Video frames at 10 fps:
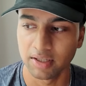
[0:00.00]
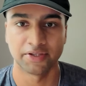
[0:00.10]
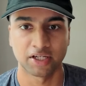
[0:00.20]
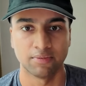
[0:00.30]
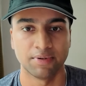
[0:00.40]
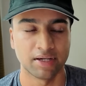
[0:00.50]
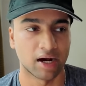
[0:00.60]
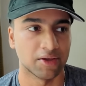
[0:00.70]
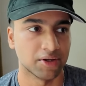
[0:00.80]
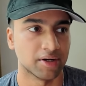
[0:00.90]
This could be
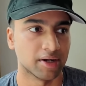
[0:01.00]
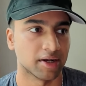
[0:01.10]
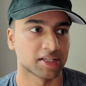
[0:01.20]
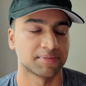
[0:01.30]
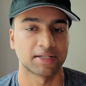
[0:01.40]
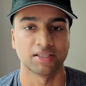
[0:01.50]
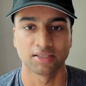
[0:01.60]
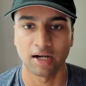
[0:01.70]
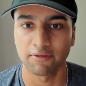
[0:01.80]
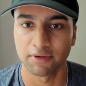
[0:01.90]
either an unexpected
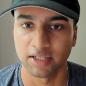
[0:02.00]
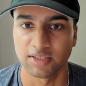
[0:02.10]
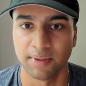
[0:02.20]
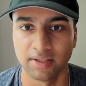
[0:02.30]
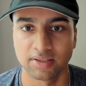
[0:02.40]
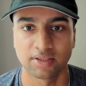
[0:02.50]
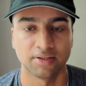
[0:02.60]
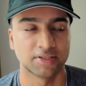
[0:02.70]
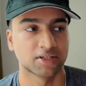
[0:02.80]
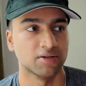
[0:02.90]
software expense,
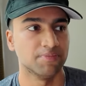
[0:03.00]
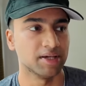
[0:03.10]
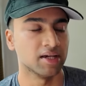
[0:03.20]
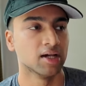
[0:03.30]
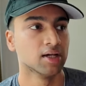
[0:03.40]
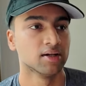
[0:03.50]
this could be